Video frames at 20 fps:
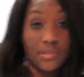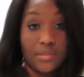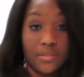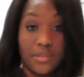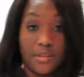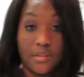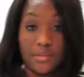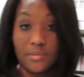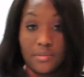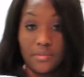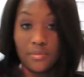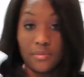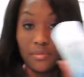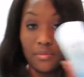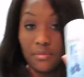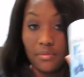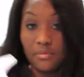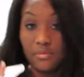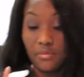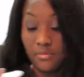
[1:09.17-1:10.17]
so
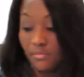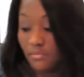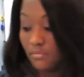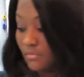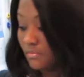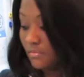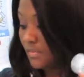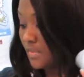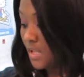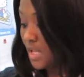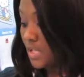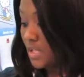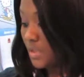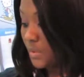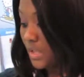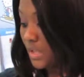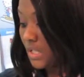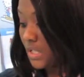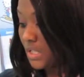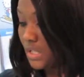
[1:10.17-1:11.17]
I just
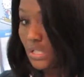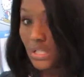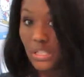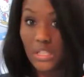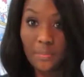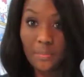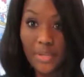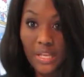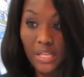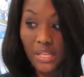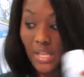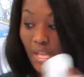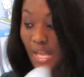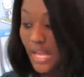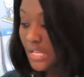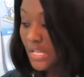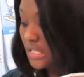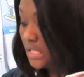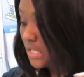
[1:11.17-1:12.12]
wanted to explain that.